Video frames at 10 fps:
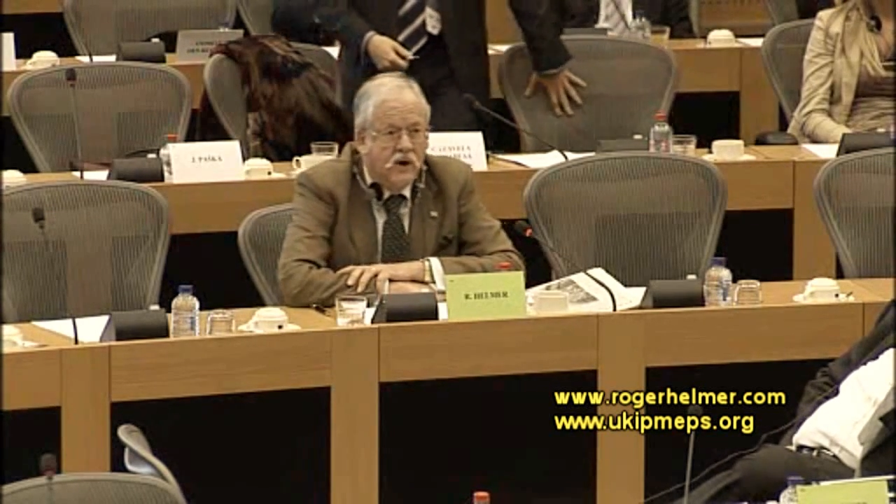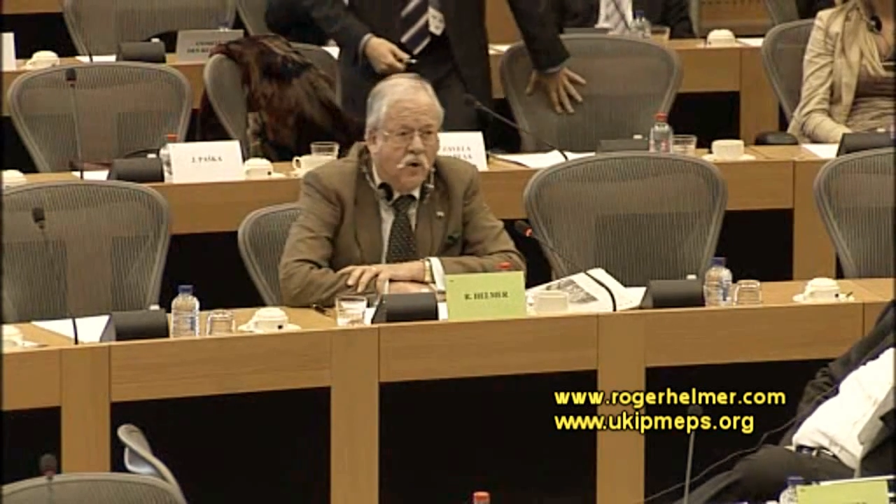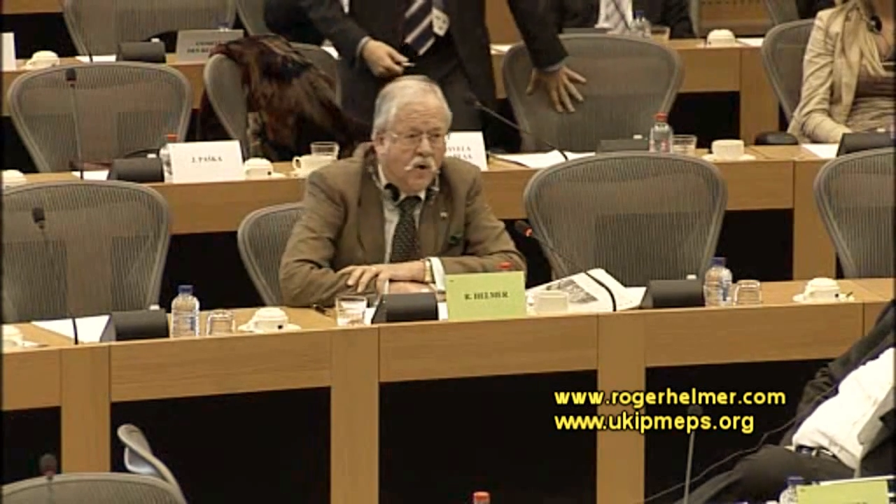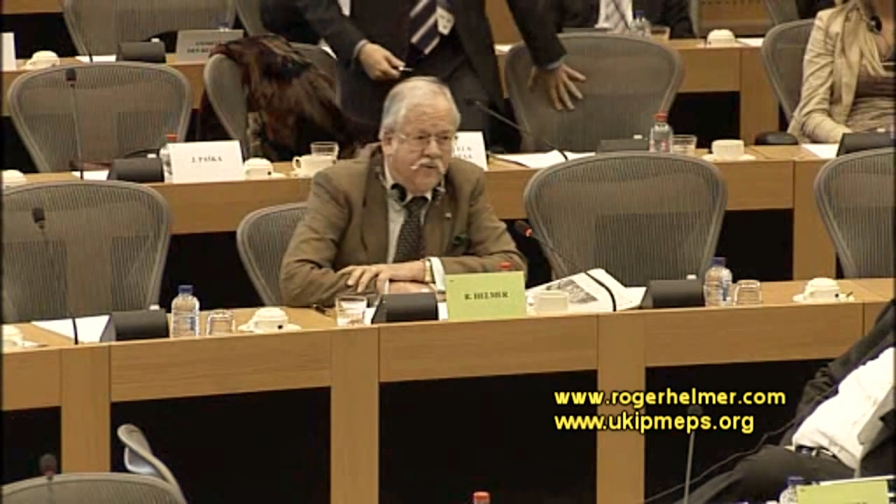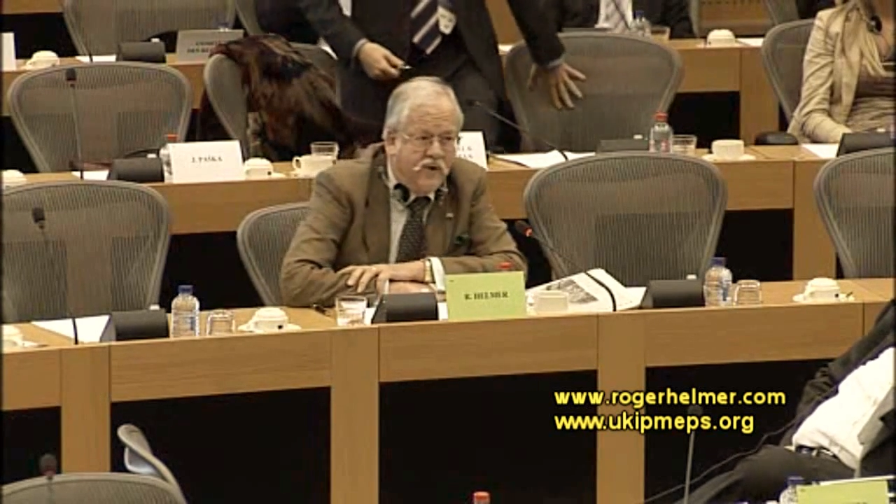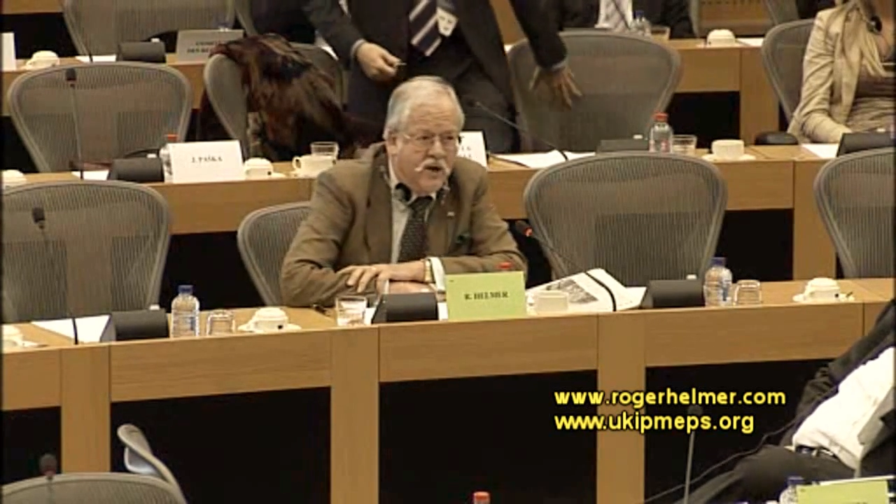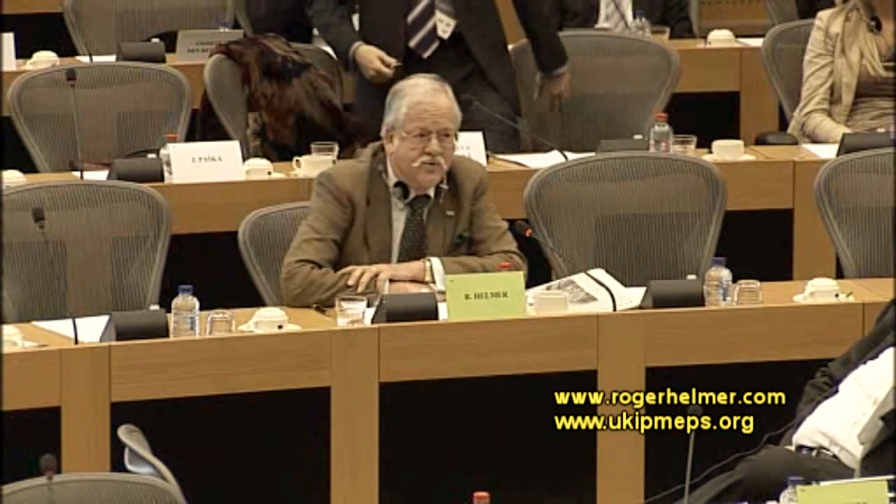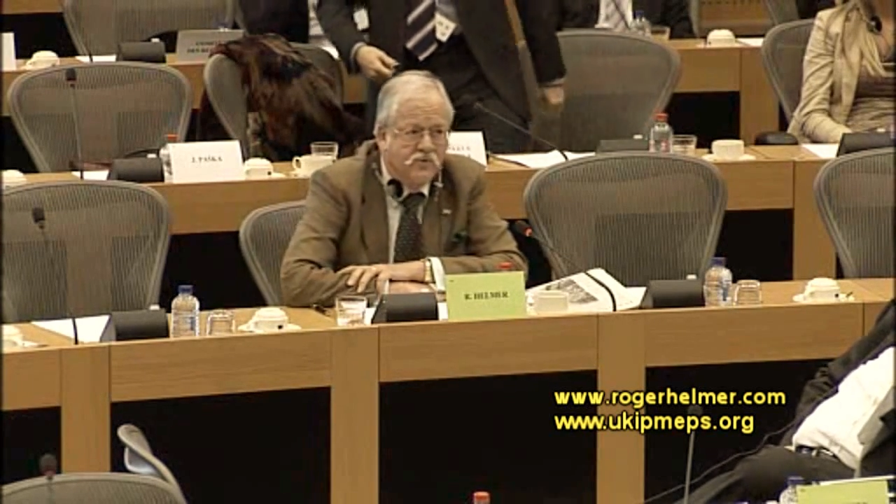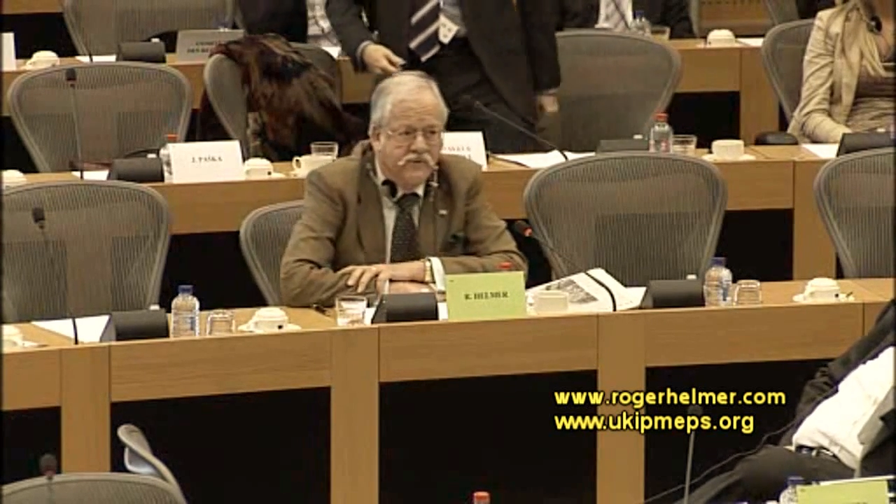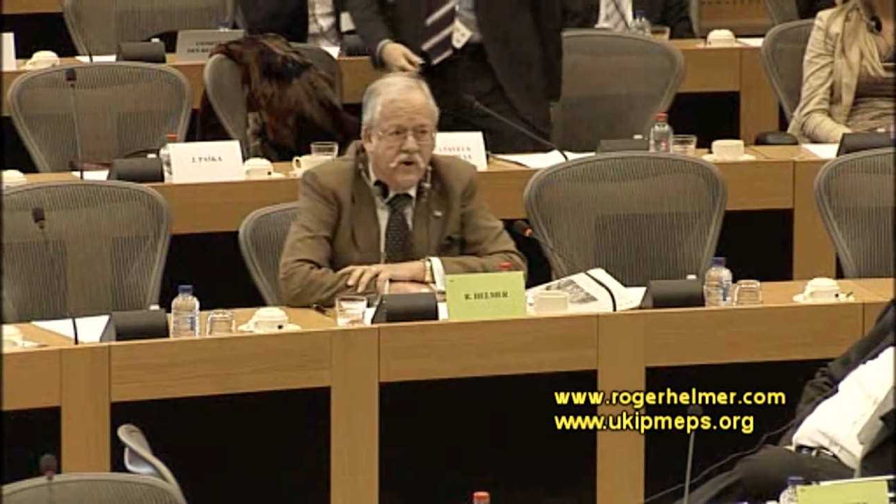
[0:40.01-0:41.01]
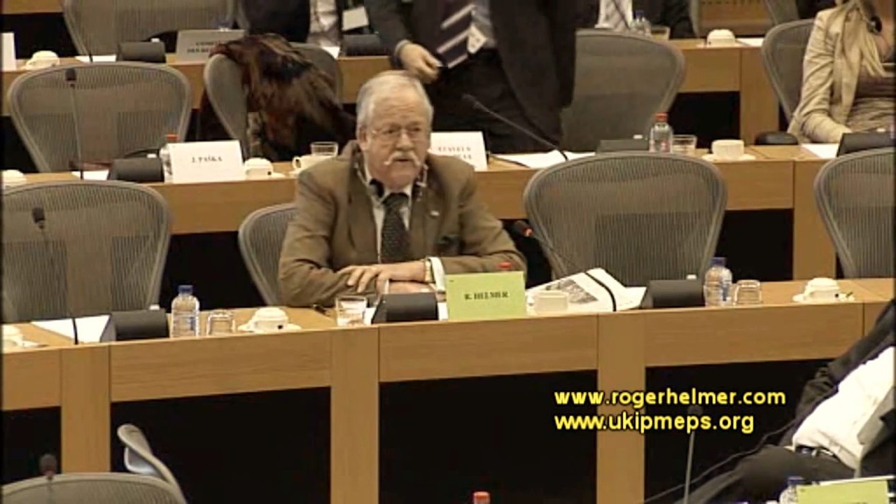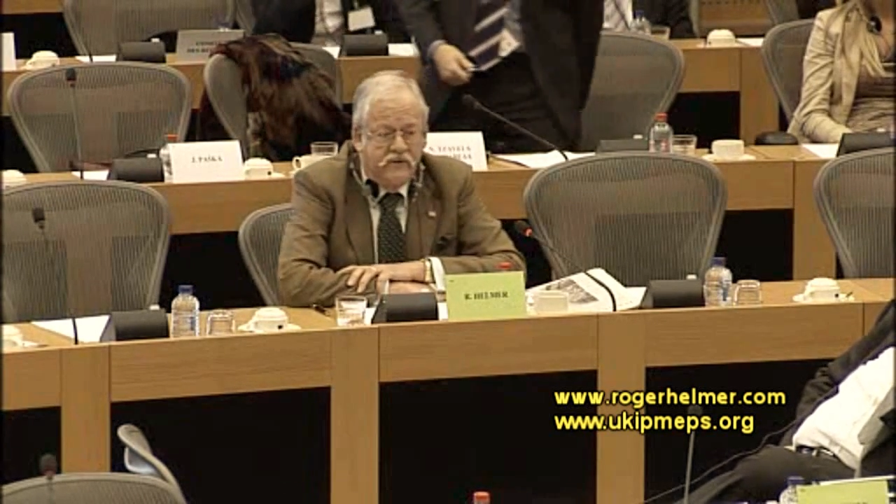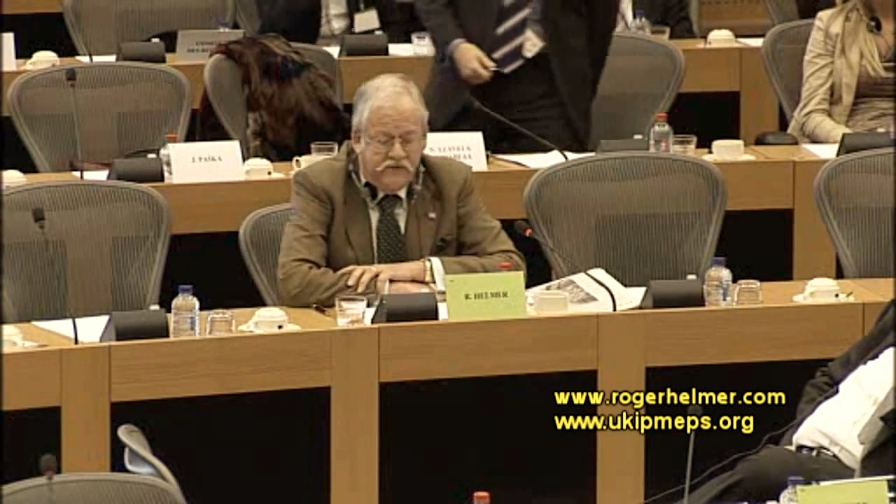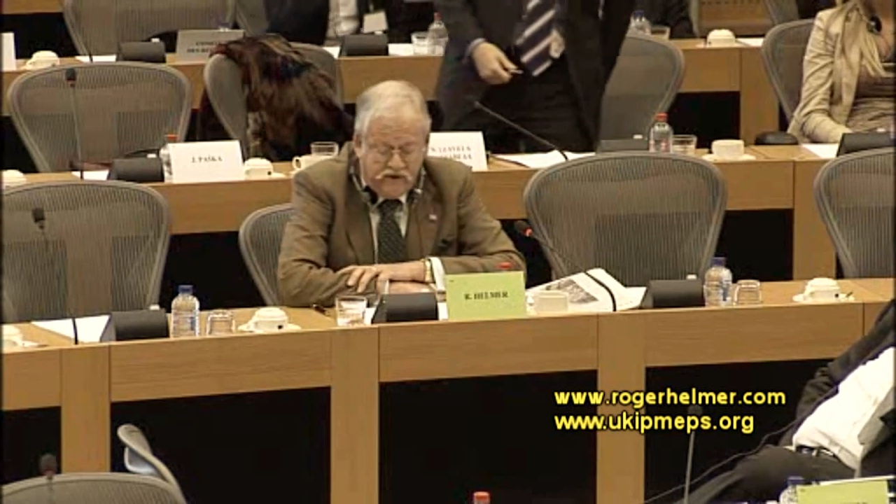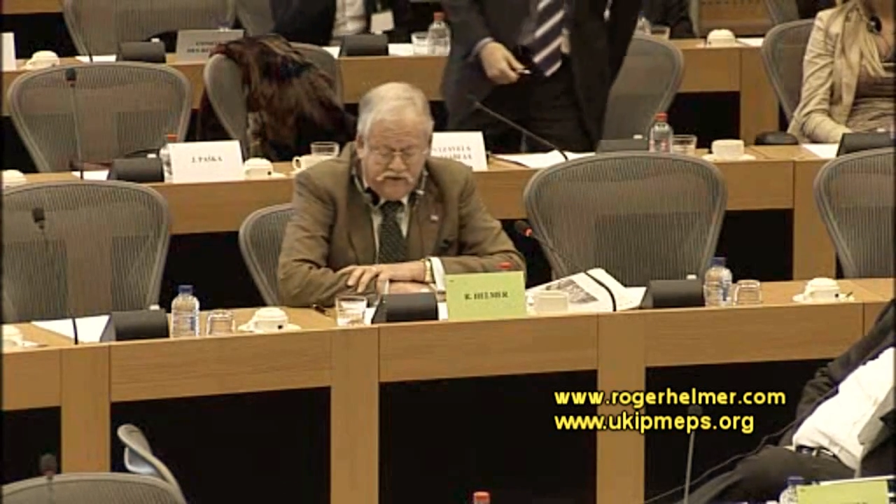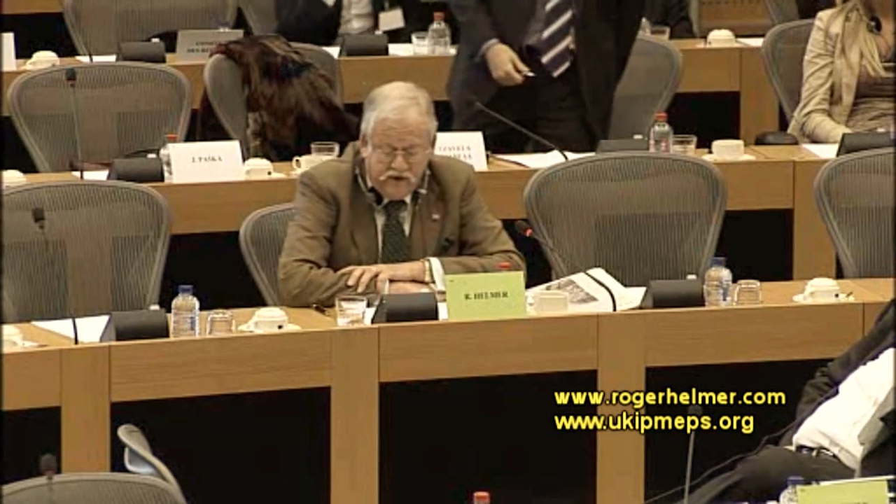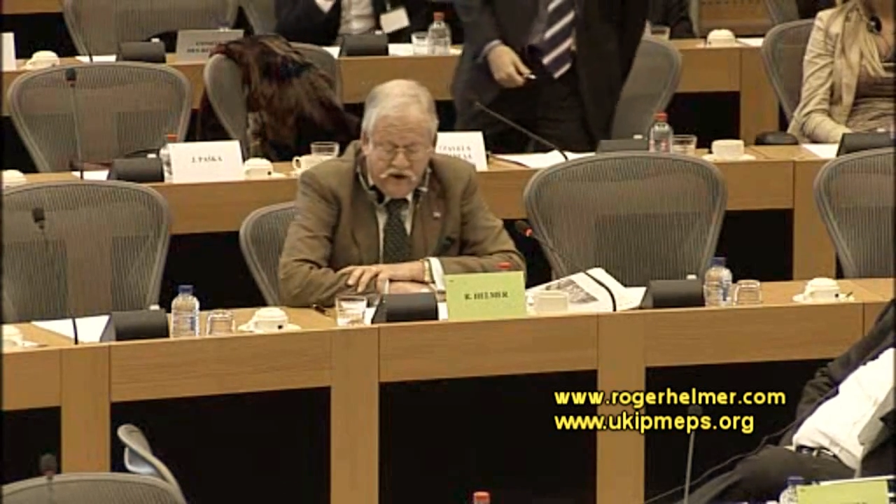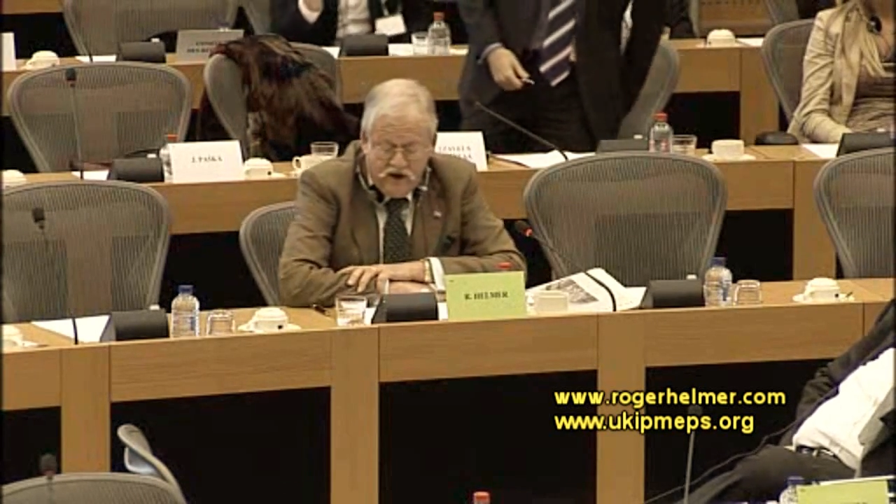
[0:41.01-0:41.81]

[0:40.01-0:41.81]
or financial services